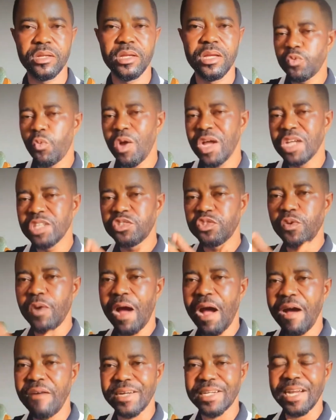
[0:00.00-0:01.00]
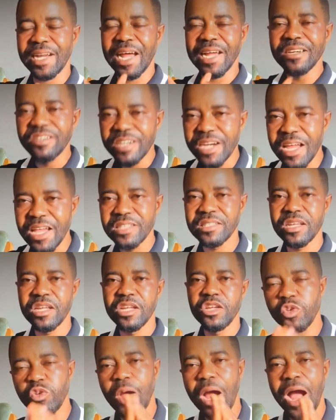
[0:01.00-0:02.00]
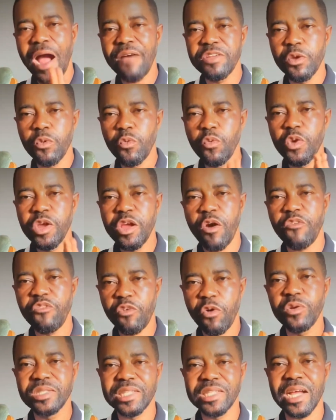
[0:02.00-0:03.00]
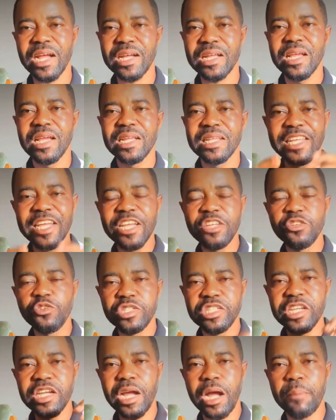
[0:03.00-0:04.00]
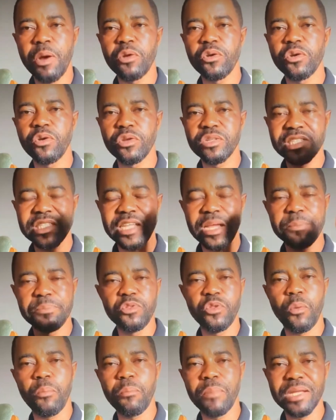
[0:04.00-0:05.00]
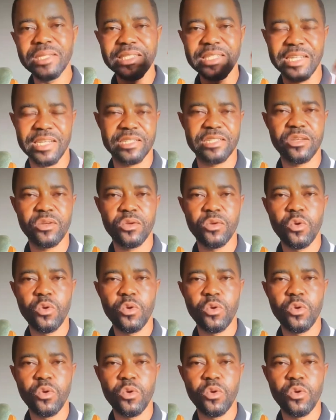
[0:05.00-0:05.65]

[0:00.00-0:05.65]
Once you have an address, you have a way of contact, then you think about step number 6.